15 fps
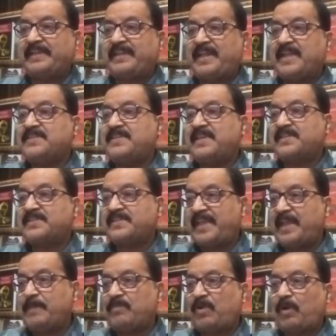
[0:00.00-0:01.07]
is the
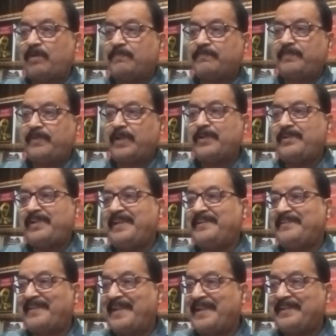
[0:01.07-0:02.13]
same of
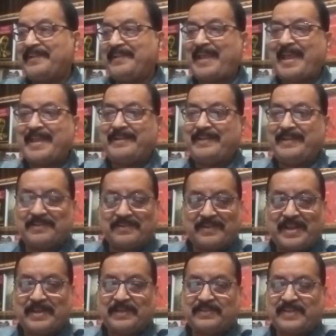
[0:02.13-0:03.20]
non-literary and
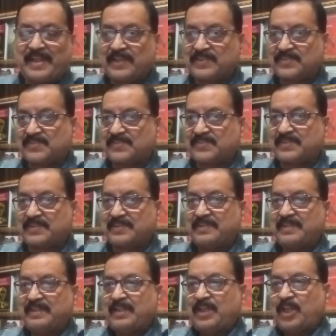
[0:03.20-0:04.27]
literary texts.
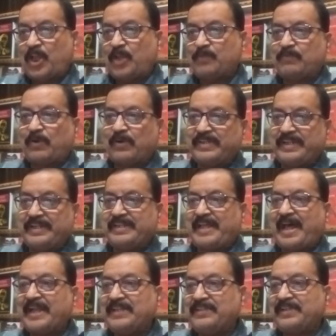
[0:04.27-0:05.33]
For in
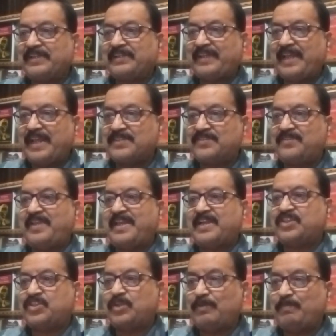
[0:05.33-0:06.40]
either case, there
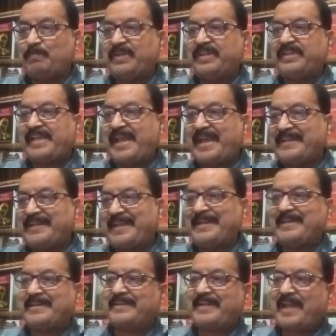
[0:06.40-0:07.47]
should be an
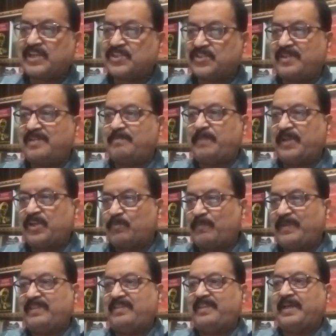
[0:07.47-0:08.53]
interaction
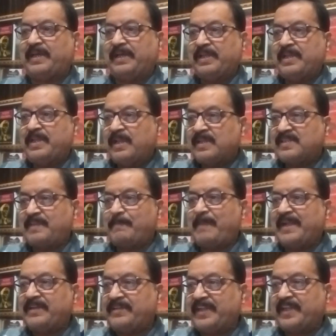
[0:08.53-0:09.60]
between the
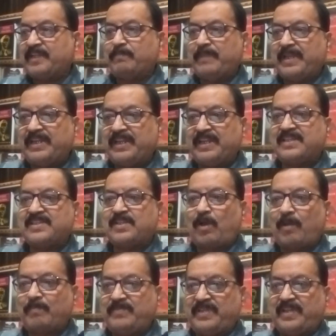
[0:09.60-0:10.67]
semantic meanings
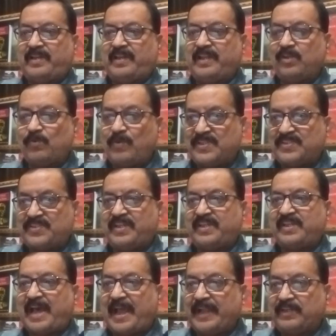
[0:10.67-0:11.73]
of the linguistic
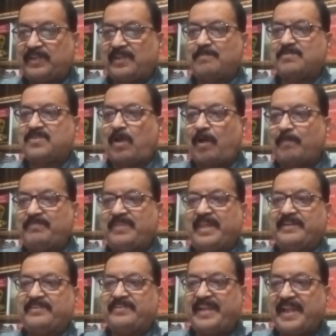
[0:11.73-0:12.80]
items of the
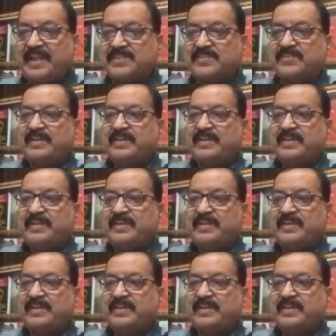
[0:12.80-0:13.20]
text